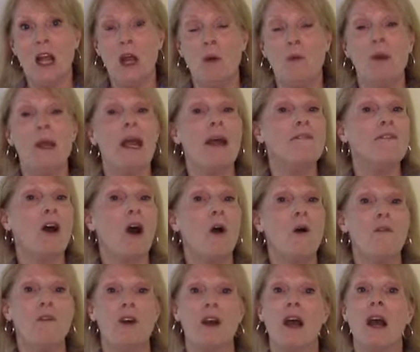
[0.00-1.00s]
We have
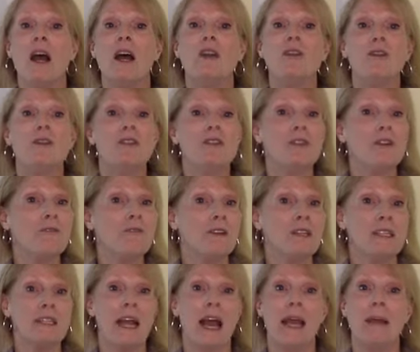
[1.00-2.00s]
over 100
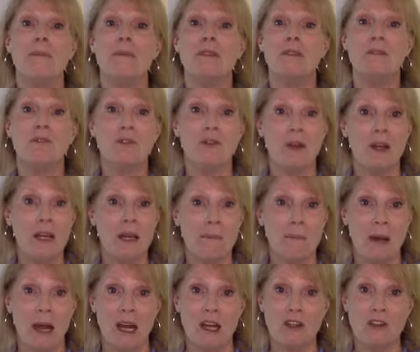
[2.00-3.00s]
different types of training
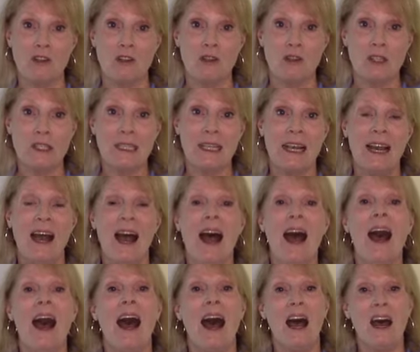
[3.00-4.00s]
modules
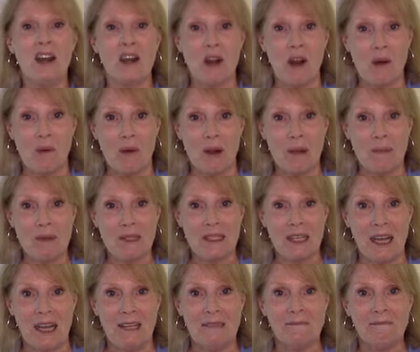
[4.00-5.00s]
on our
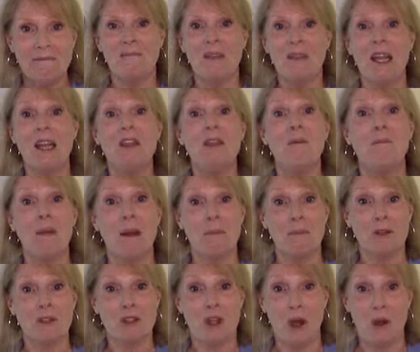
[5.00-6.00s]
website in the
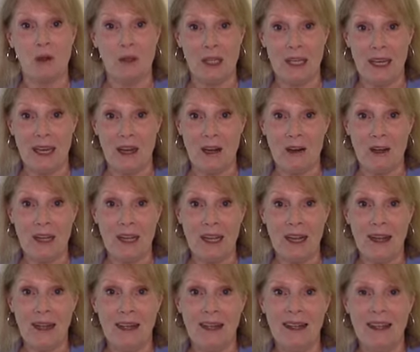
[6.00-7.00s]
members only
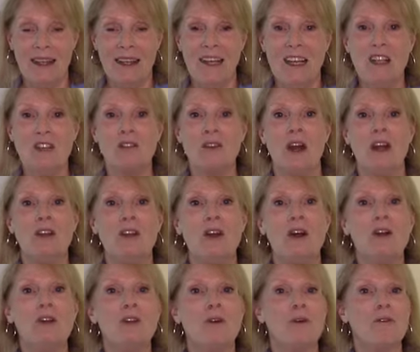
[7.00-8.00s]
area, so I know
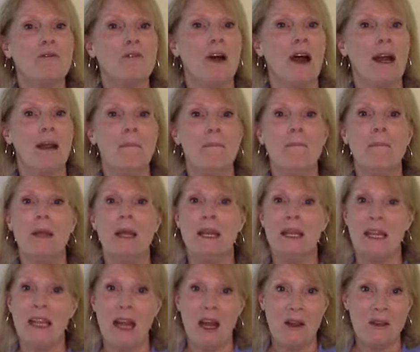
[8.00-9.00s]
you'll find
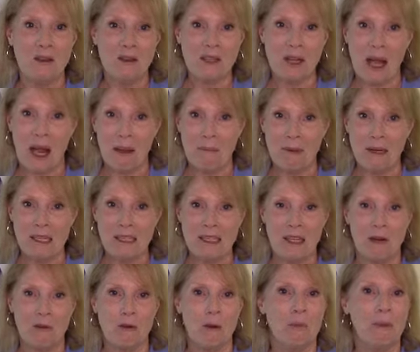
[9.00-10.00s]
many other topics
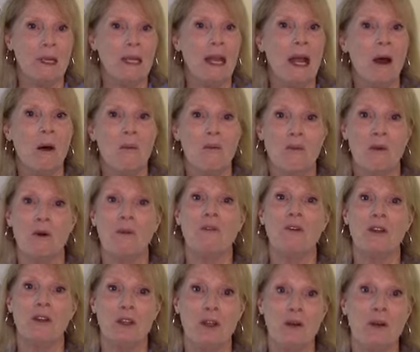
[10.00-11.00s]
that will be helpful for
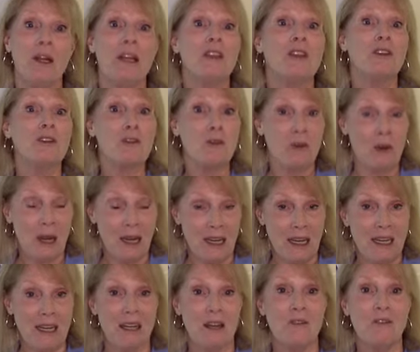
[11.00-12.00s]
you in the
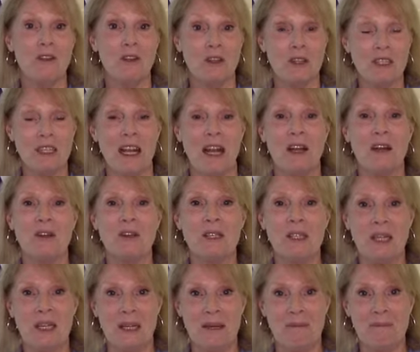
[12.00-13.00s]
training of your entire
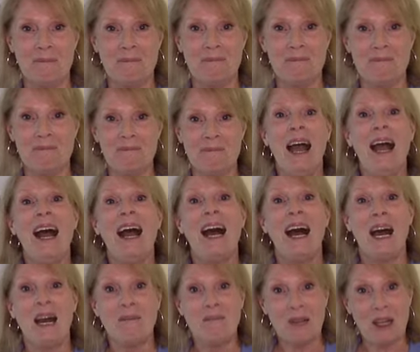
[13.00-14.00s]
team.
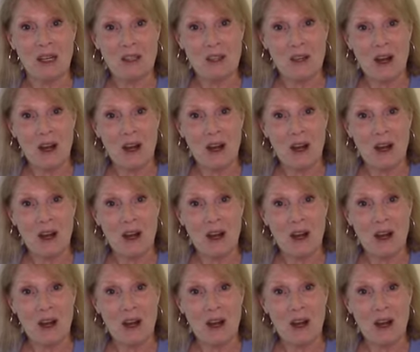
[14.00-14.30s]
I'm Dr.